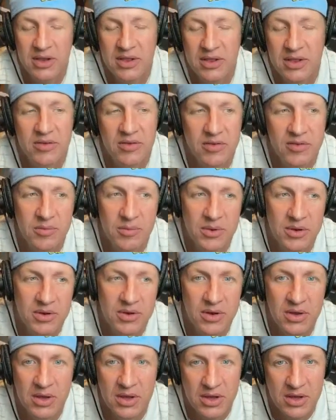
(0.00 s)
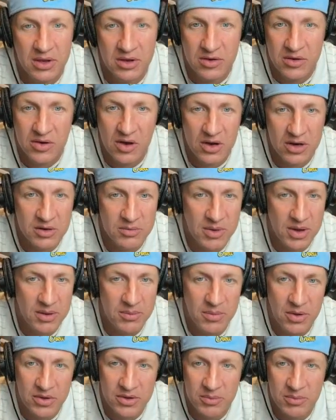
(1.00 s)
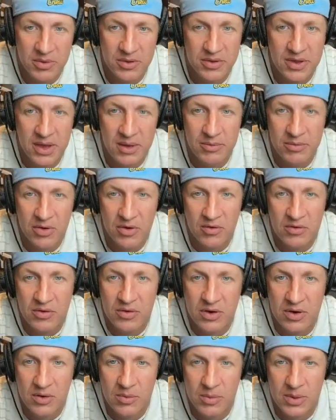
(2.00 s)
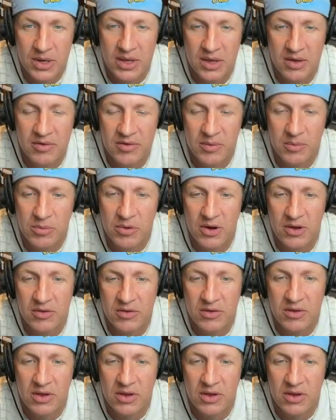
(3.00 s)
This has been talked about multiple times over. Nobody has impressed